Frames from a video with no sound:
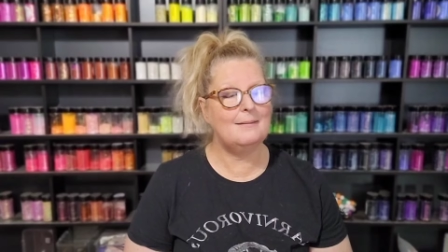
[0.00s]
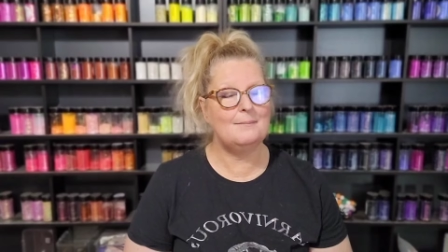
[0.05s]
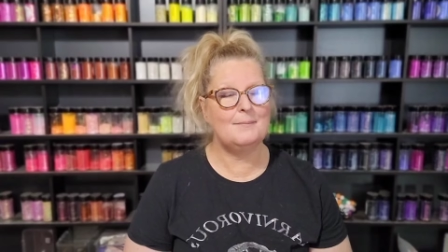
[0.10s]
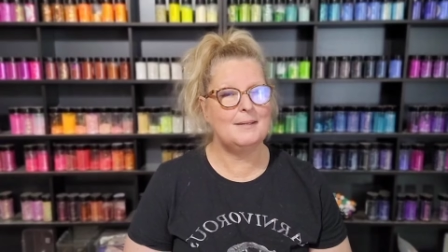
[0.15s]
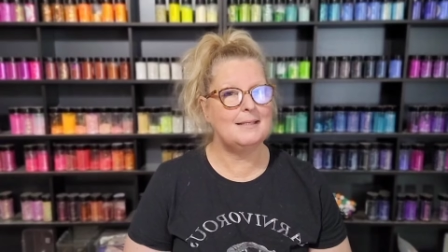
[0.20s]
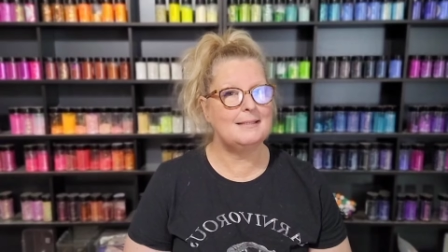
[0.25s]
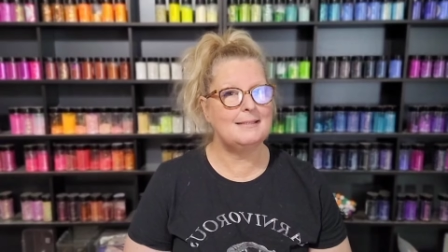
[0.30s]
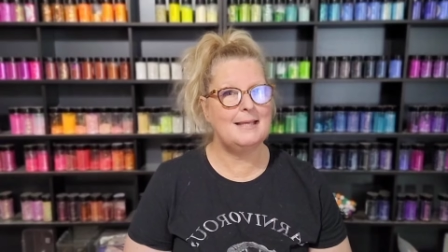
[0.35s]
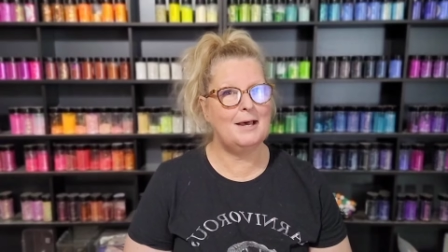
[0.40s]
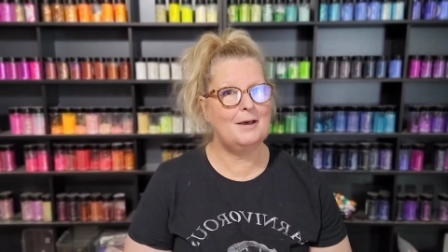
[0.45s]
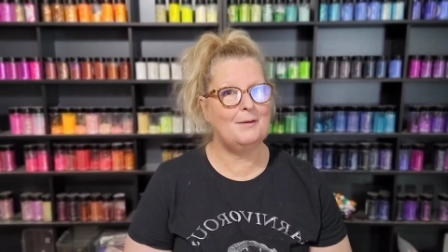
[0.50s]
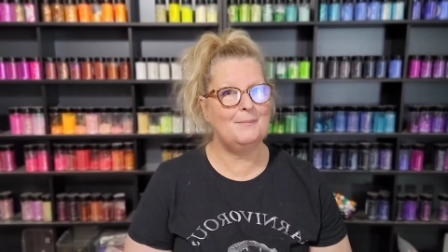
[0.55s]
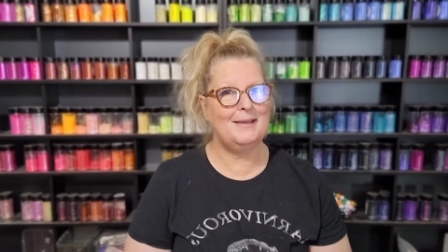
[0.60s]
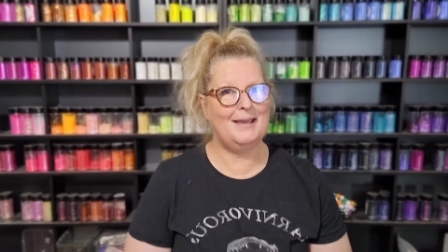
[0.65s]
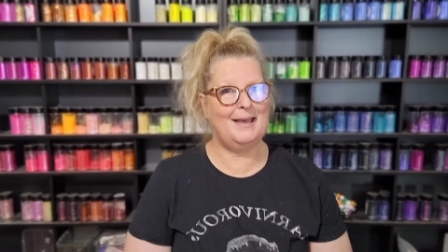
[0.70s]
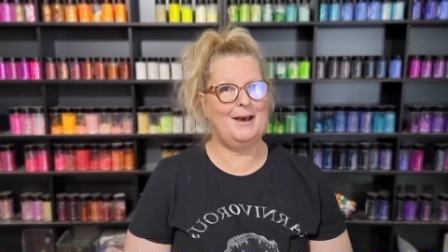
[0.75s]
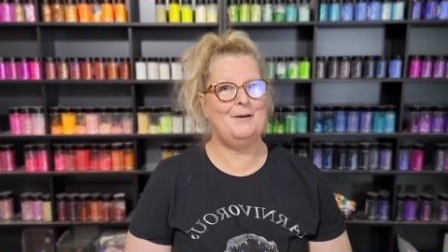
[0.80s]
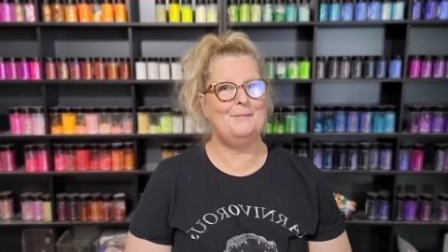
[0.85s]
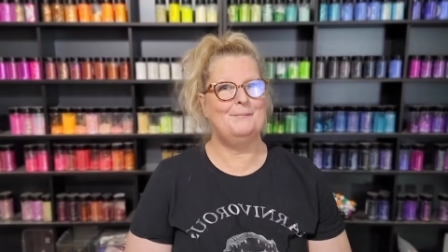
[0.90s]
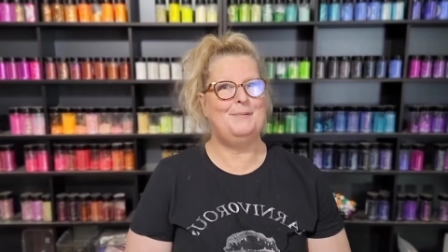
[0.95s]
at me and tell
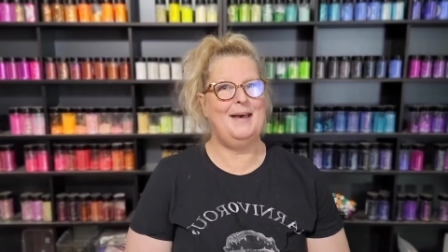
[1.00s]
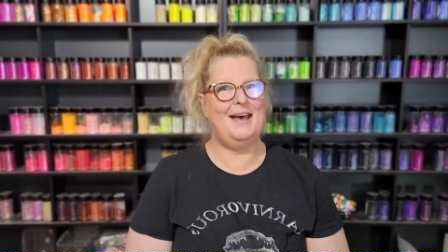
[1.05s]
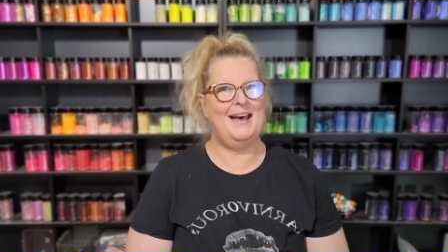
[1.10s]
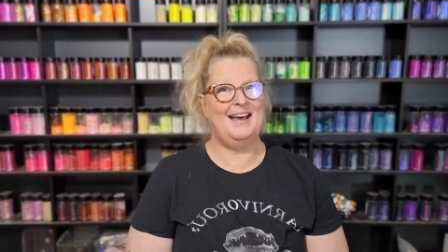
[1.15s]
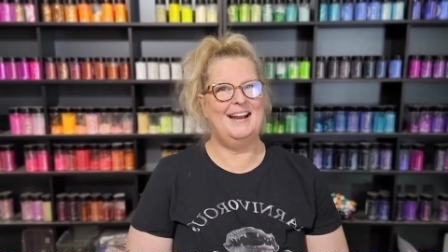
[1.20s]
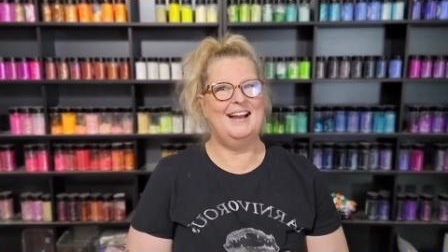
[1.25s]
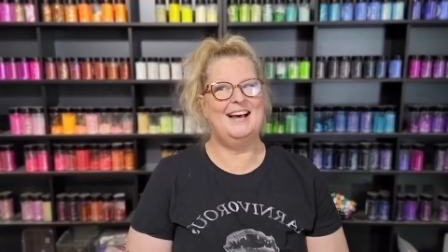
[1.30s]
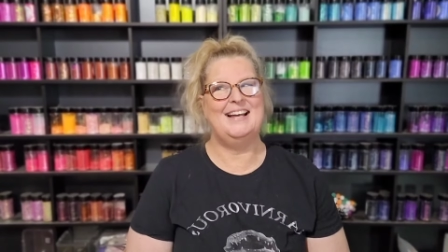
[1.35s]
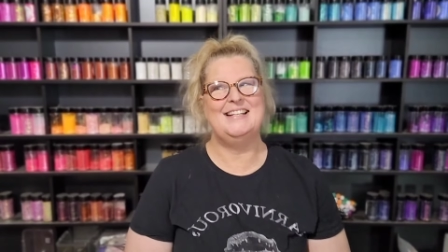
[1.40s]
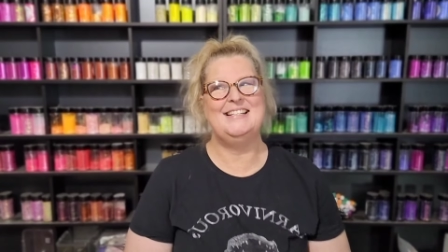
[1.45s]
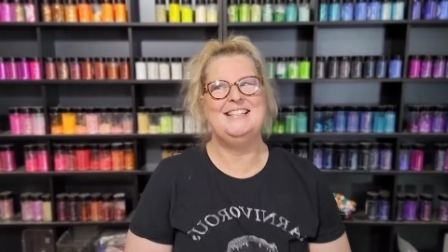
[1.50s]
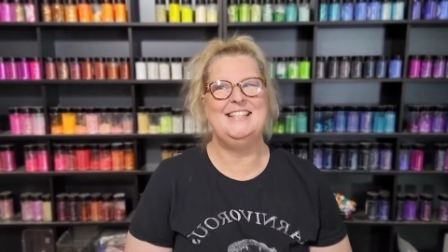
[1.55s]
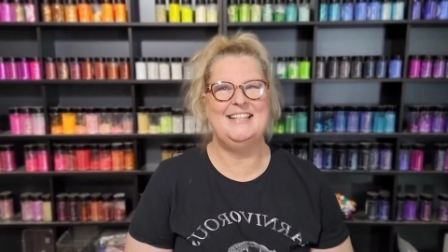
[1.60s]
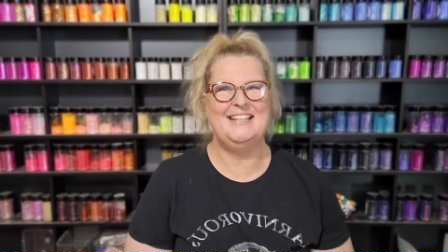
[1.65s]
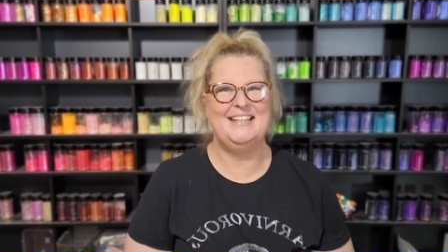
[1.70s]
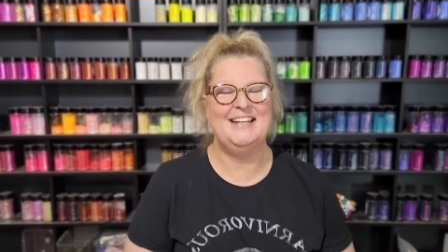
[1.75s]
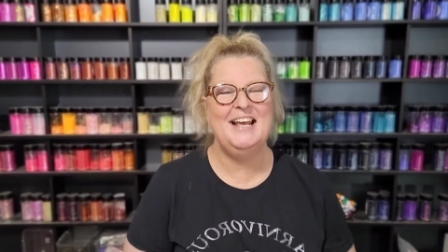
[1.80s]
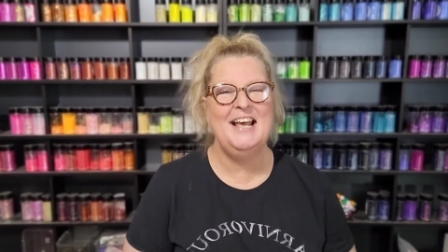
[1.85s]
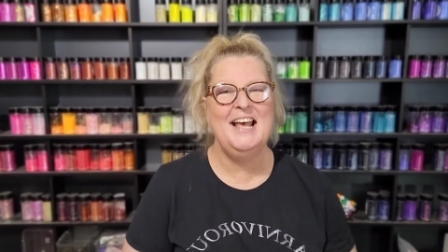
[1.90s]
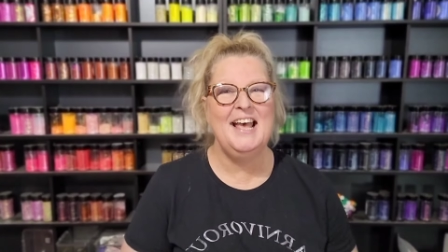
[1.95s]
me how bad I
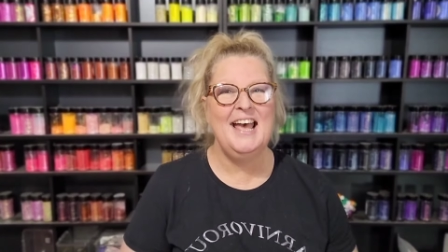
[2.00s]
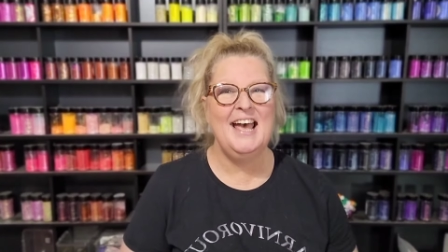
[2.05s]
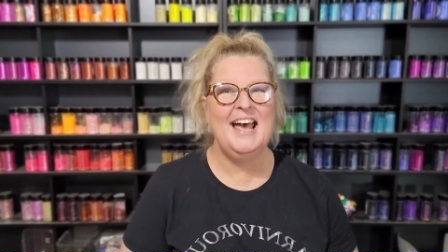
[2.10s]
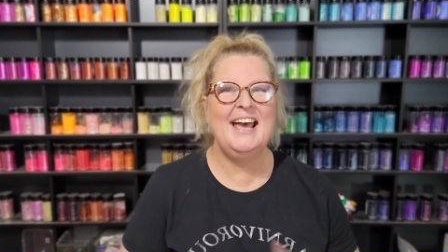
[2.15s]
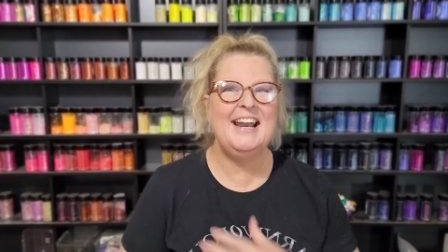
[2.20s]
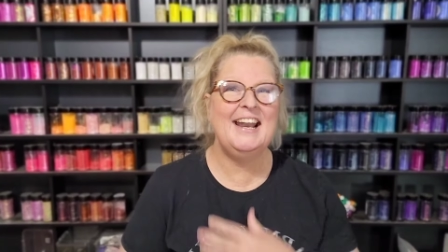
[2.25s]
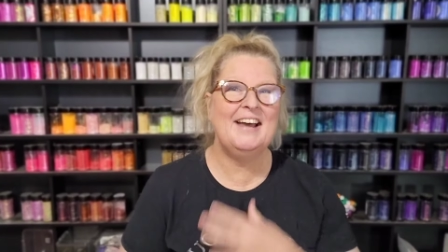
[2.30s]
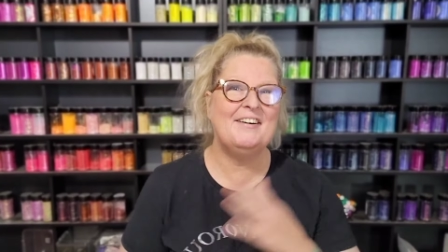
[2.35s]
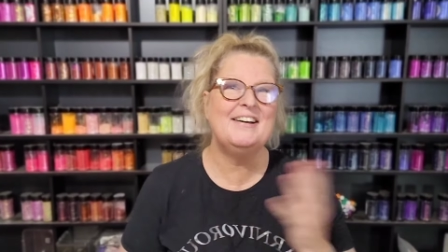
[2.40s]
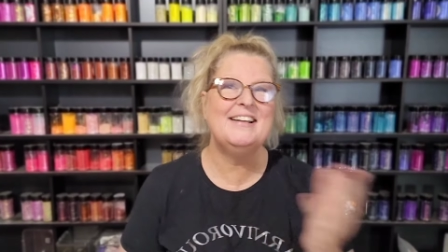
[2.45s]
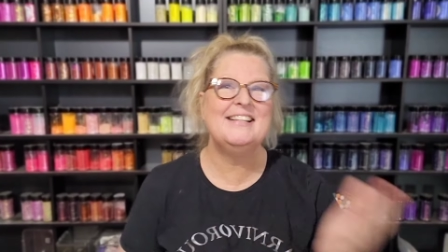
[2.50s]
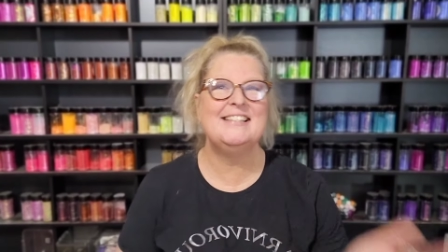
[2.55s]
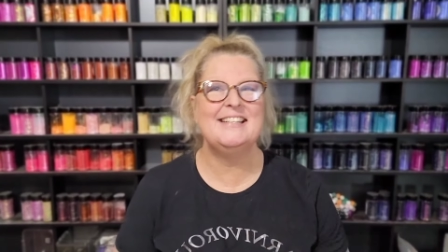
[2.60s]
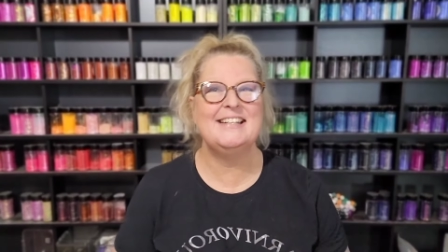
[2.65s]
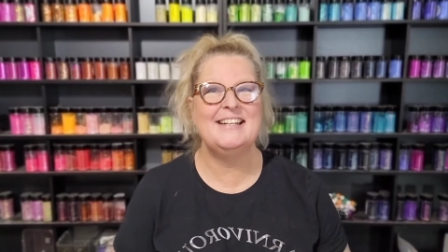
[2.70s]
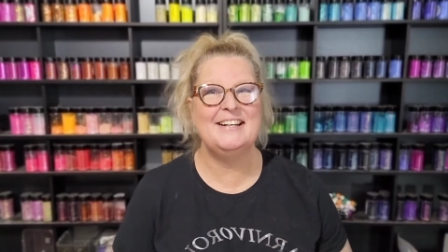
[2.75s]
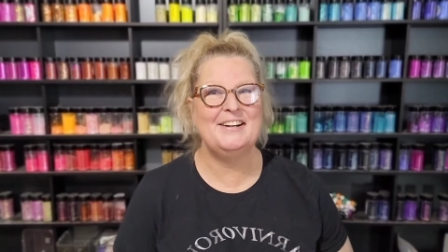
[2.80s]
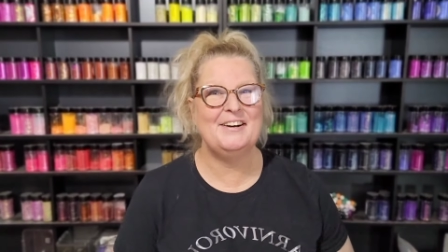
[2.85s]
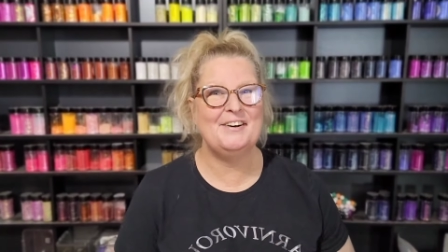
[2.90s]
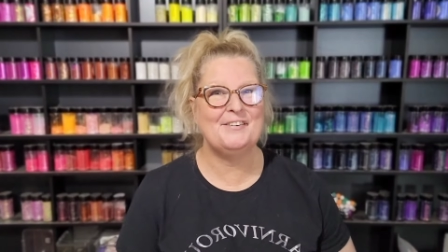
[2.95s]
did and how I
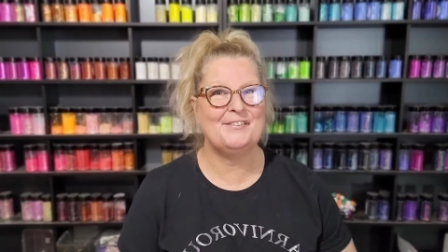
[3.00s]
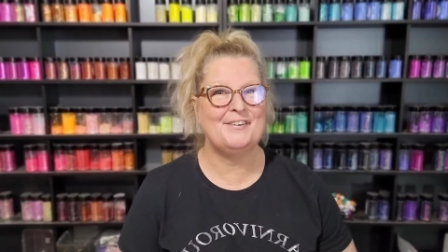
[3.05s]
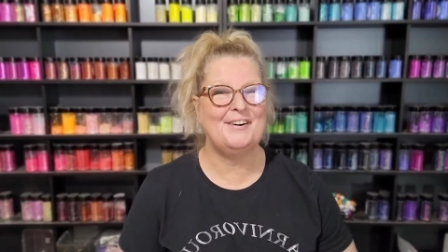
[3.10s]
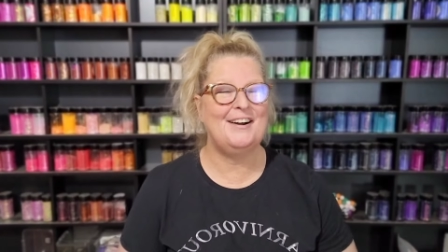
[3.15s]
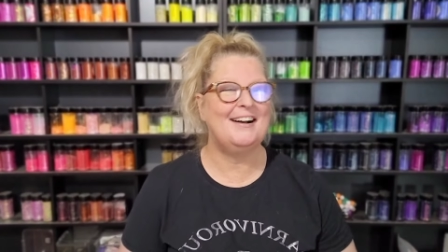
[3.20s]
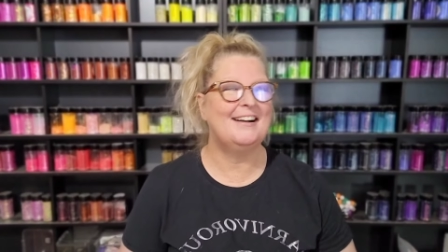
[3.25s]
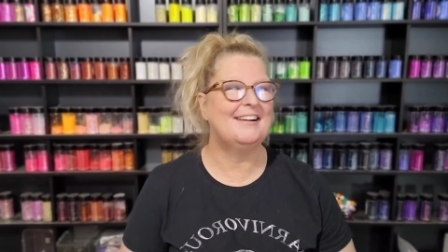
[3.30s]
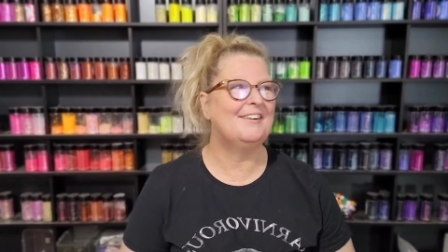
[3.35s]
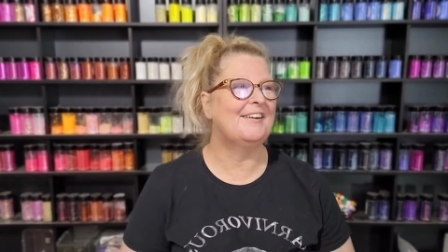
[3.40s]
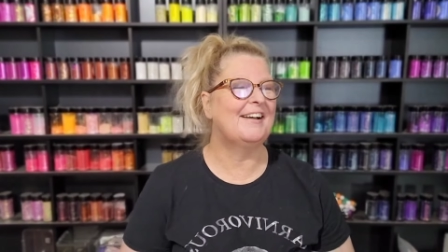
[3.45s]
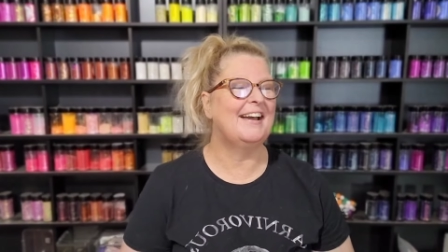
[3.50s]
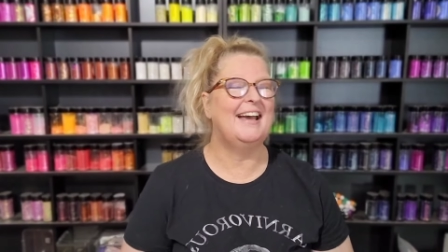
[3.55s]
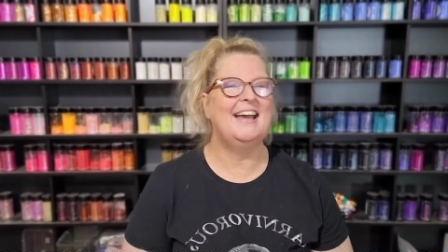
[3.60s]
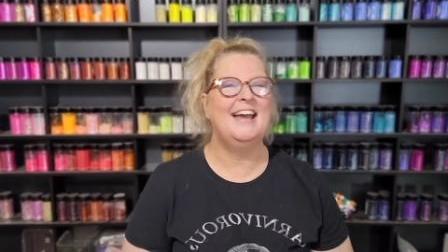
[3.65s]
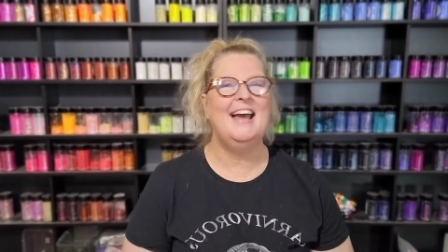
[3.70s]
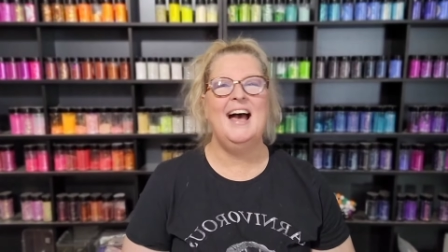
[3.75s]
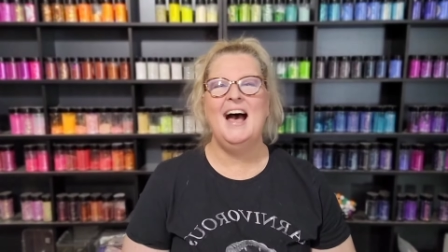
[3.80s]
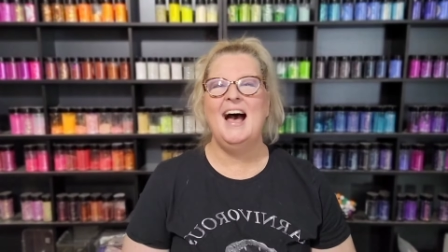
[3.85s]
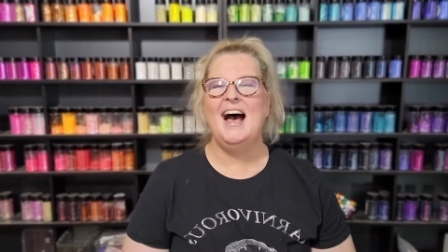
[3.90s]
did it all wrong, okay?